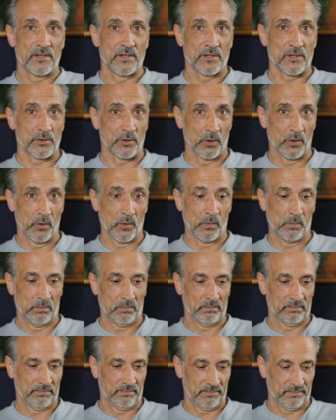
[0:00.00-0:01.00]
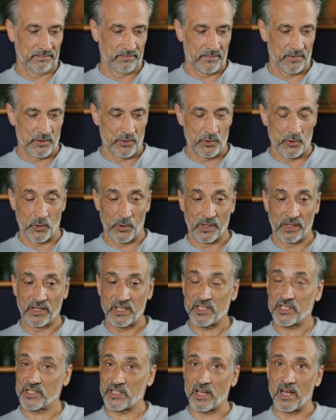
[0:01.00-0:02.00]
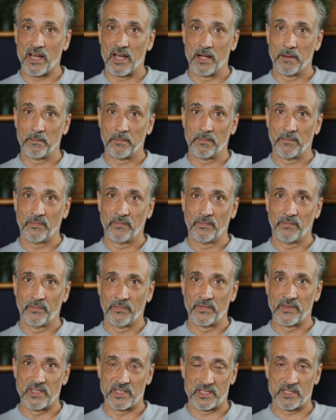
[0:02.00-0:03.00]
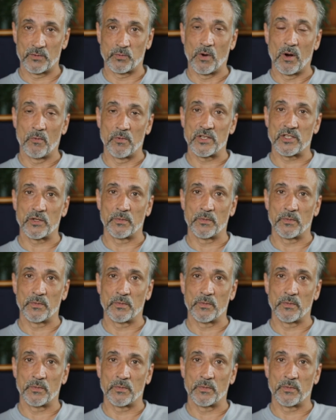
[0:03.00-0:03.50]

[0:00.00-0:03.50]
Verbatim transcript: So during this time, this is what we